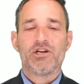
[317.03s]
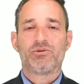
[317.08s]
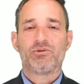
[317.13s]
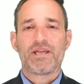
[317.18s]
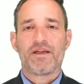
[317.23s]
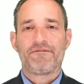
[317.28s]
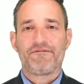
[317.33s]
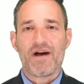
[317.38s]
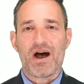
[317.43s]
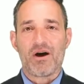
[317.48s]

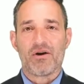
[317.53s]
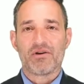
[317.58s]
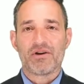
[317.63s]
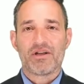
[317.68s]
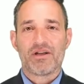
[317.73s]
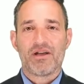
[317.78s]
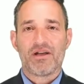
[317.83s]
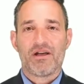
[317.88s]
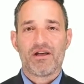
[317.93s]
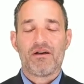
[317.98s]
Here's what they
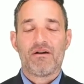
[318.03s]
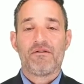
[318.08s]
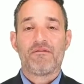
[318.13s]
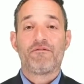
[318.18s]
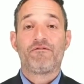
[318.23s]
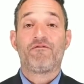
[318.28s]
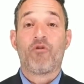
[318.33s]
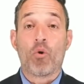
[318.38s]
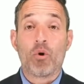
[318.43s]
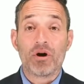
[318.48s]
found.
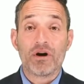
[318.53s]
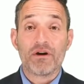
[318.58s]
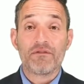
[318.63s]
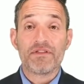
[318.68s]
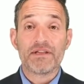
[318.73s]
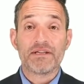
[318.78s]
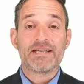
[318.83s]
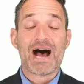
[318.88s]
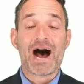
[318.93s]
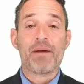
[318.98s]

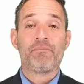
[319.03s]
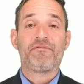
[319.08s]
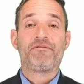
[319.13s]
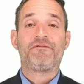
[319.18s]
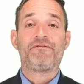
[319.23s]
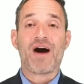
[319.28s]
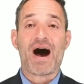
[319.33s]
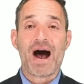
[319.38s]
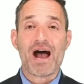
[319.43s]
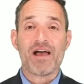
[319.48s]
4 of the
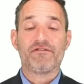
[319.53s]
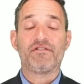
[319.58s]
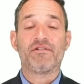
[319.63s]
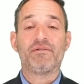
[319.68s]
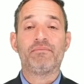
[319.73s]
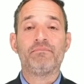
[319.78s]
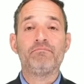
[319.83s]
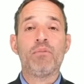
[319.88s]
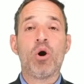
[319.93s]
top 5